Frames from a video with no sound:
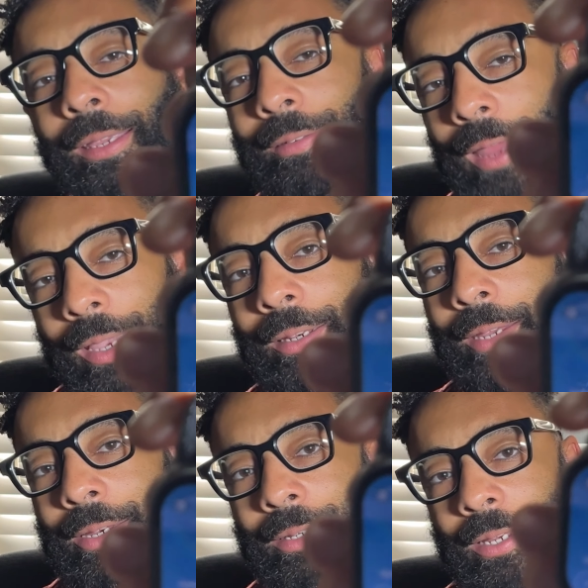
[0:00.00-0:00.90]
It's not
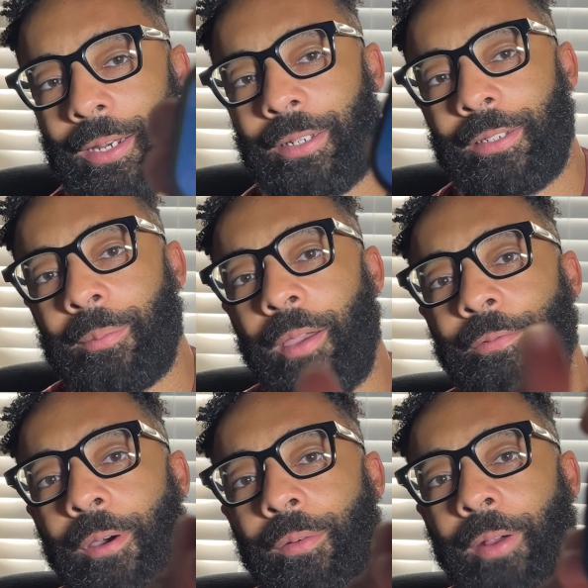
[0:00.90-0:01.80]
connected to my
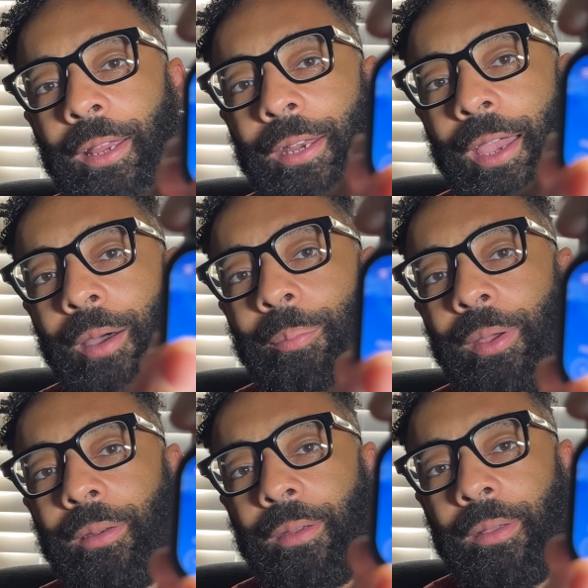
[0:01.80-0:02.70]
phone right now,
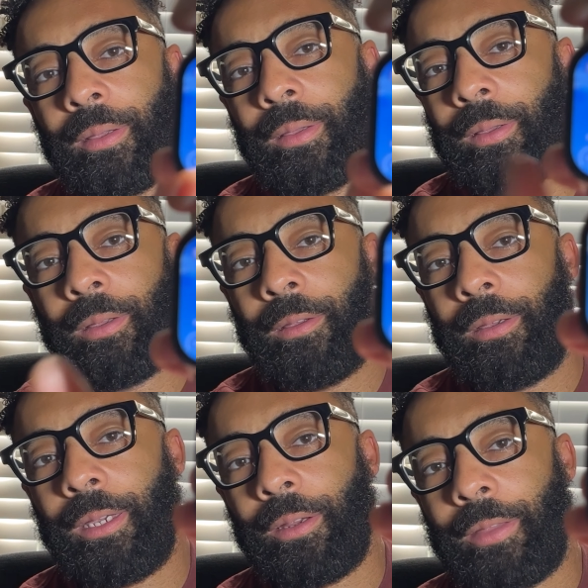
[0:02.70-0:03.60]
but
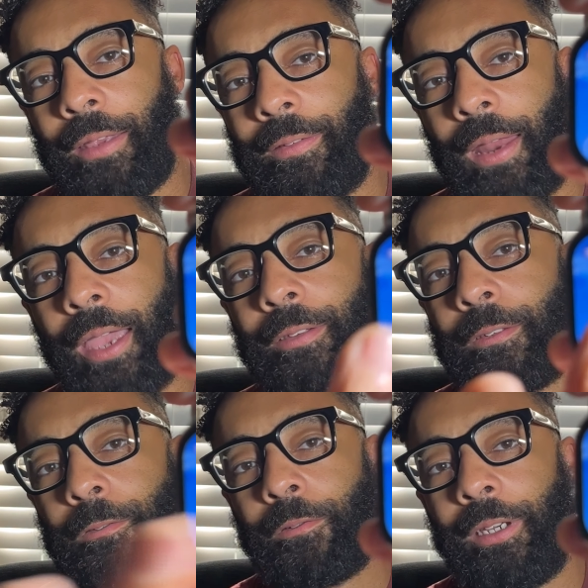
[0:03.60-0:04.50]
you know, that's nice.
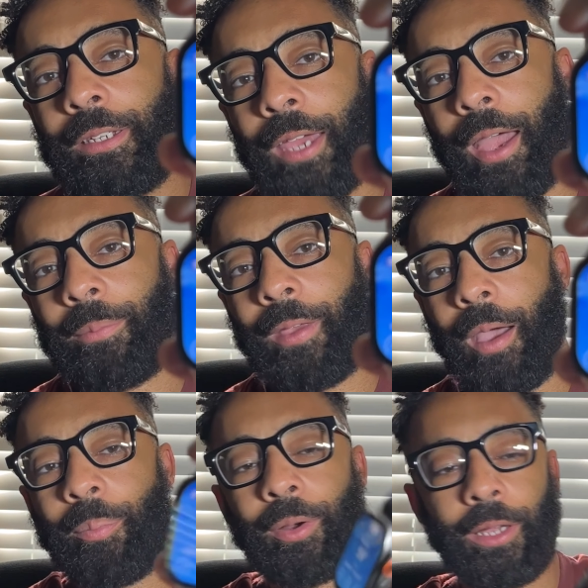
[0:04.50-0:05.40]
The screen times
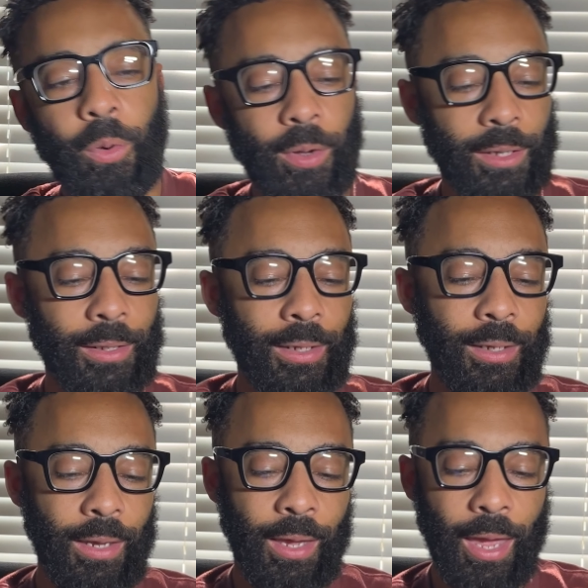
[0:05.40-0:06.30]
out pretty
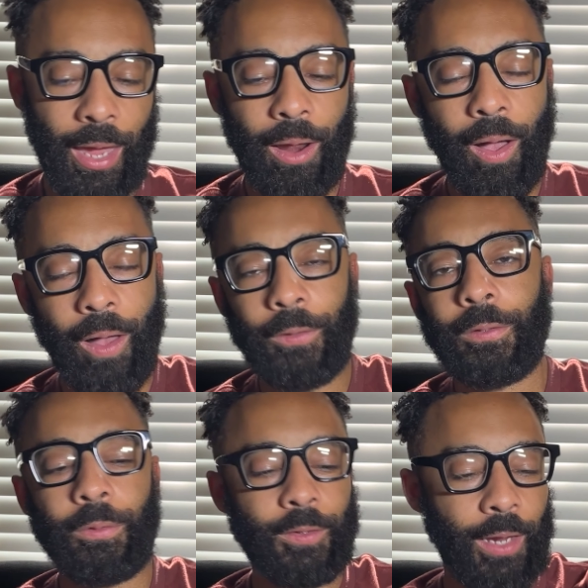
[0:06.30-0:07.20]
quickly. And I'll
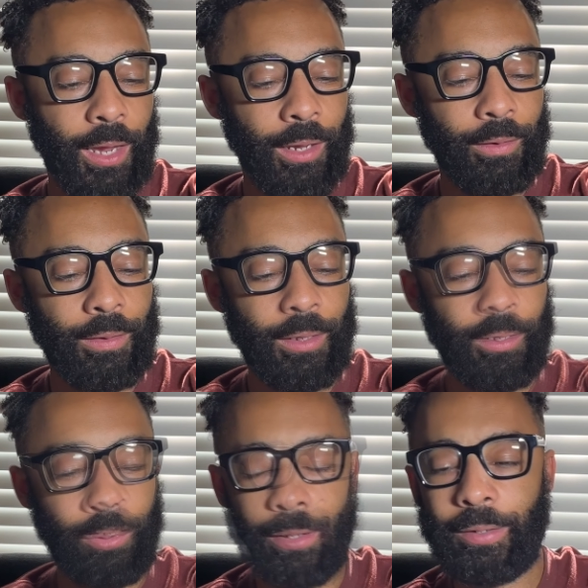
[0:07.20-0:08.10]
also say
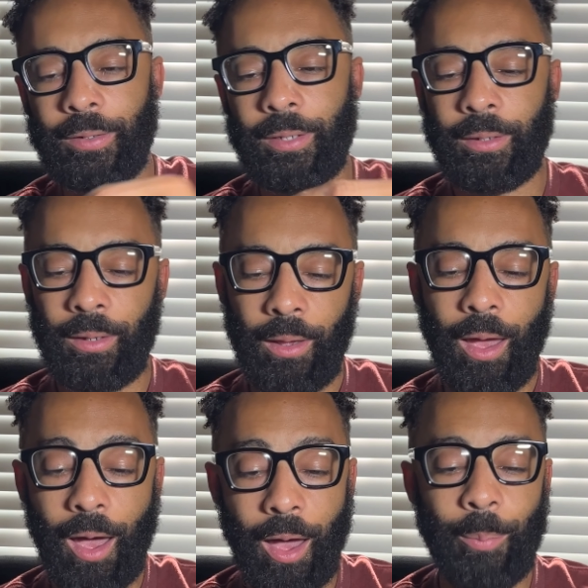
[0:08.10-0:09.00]
the wrist
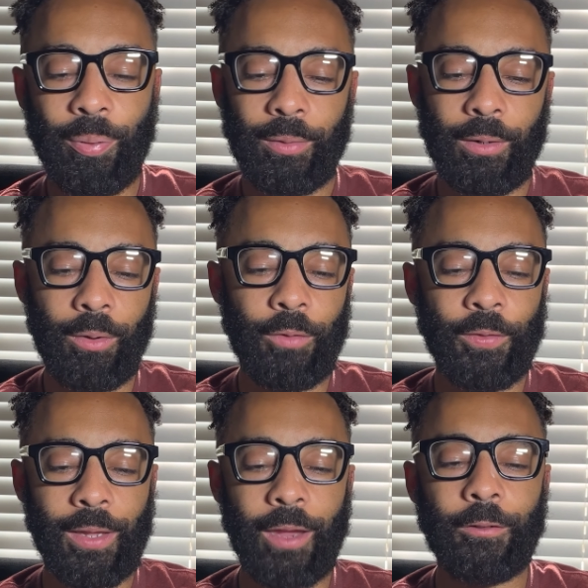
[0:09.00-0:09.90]
up
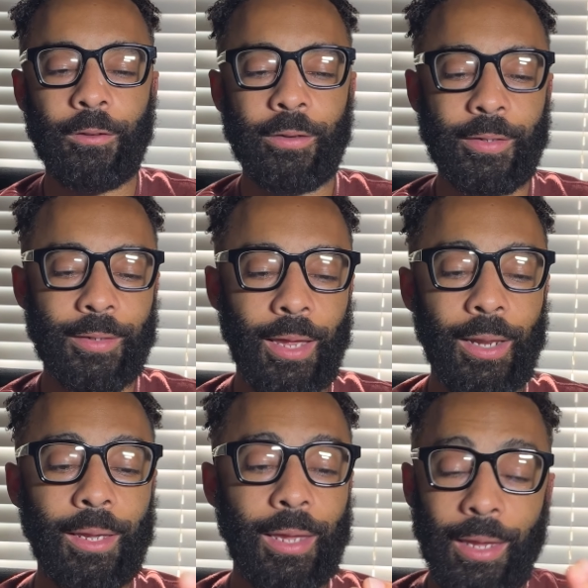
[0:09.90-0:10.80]
notification or
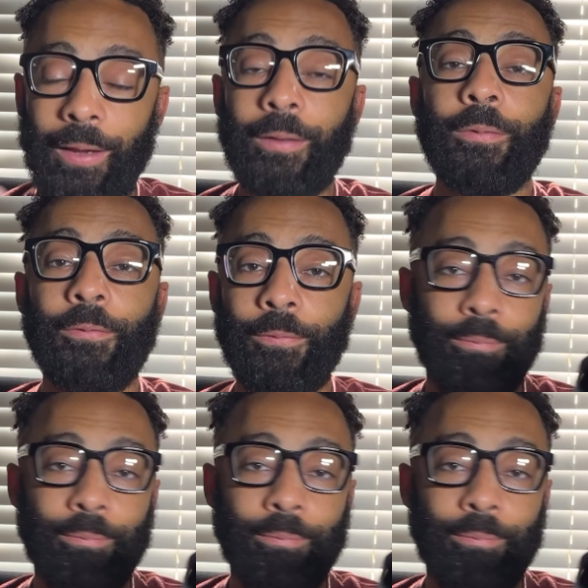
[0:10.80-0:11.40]
setting is